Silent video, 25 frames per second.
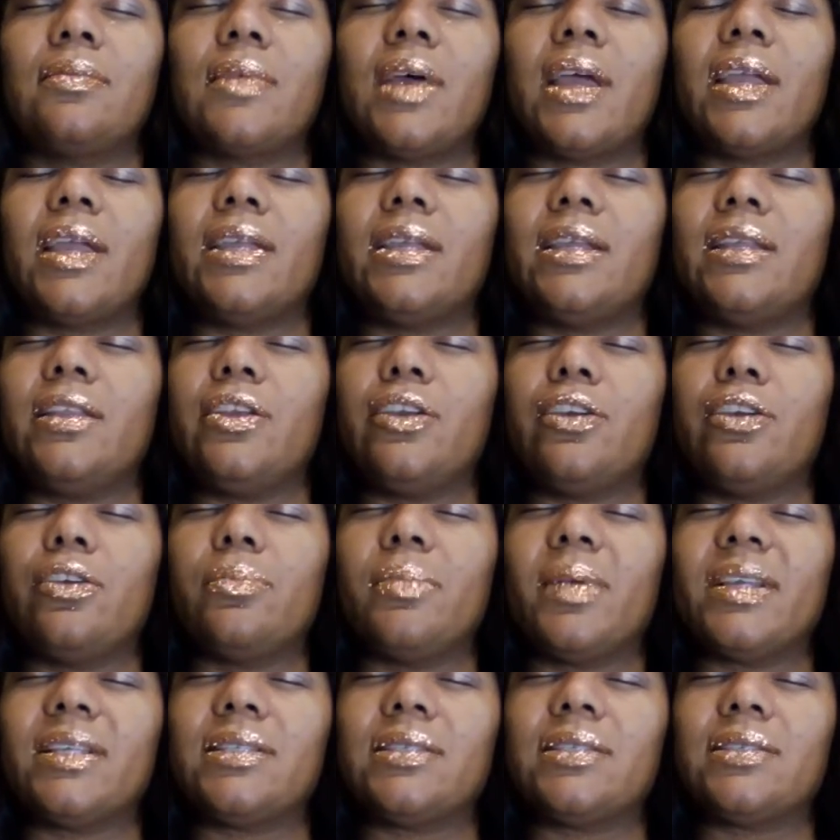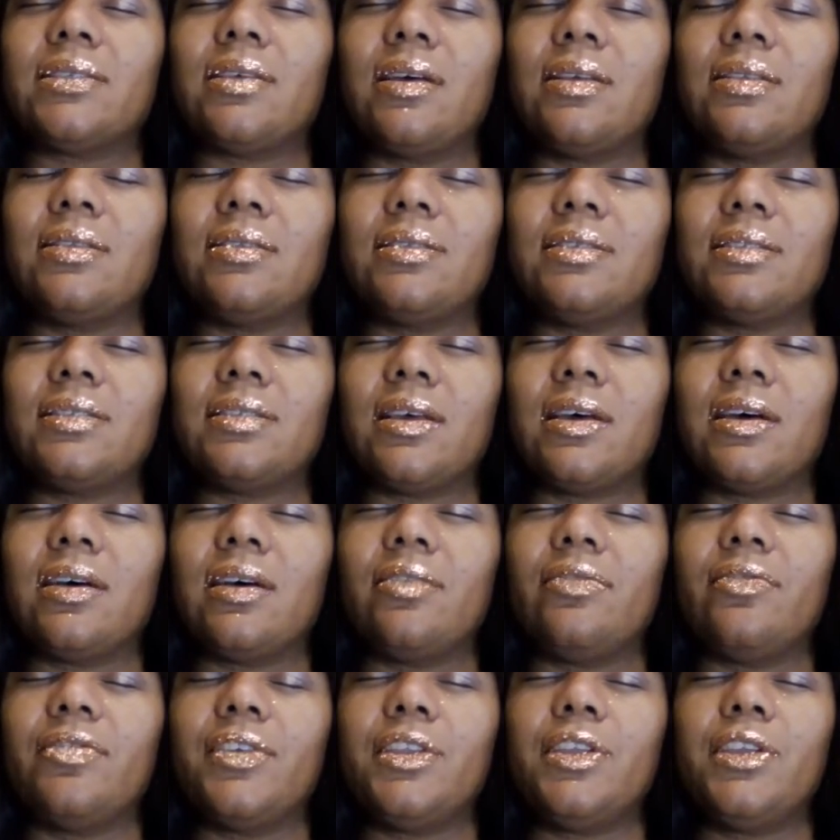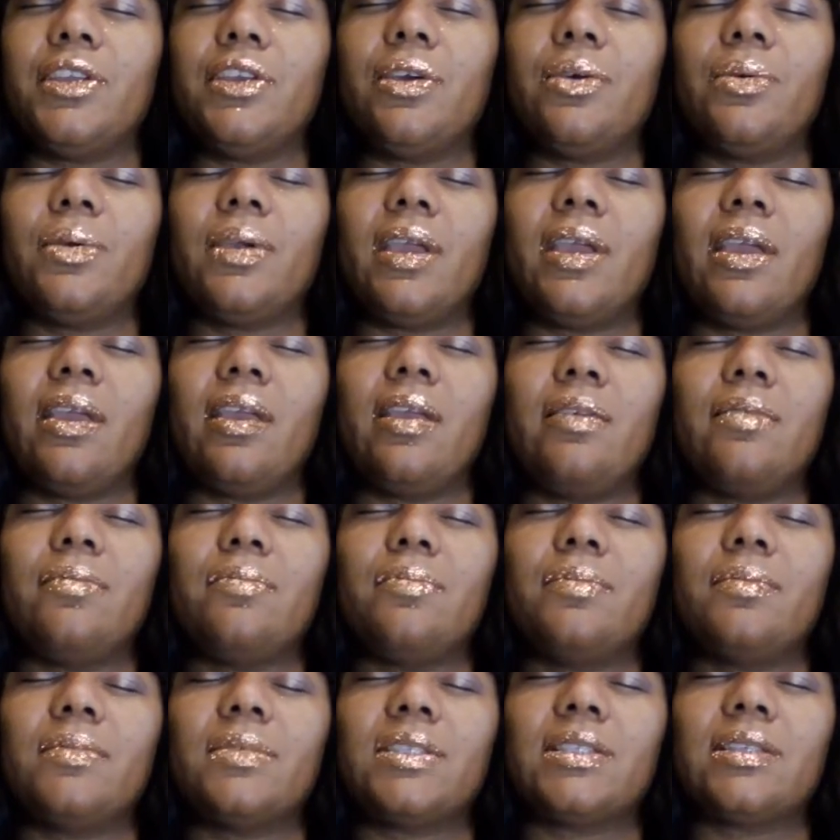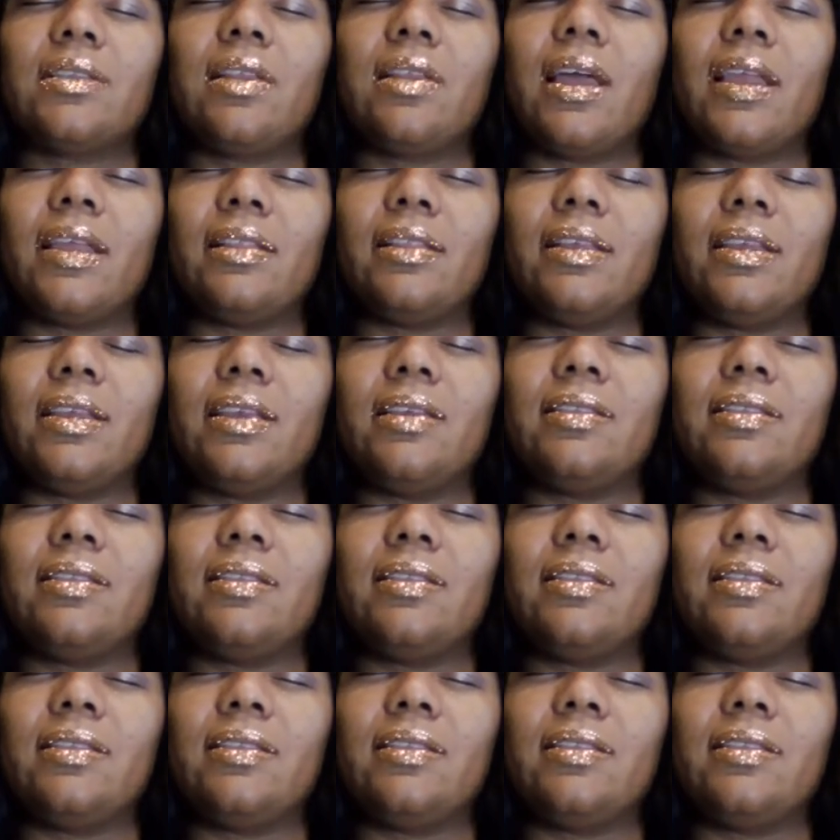I can hear my son's uh, video game slightly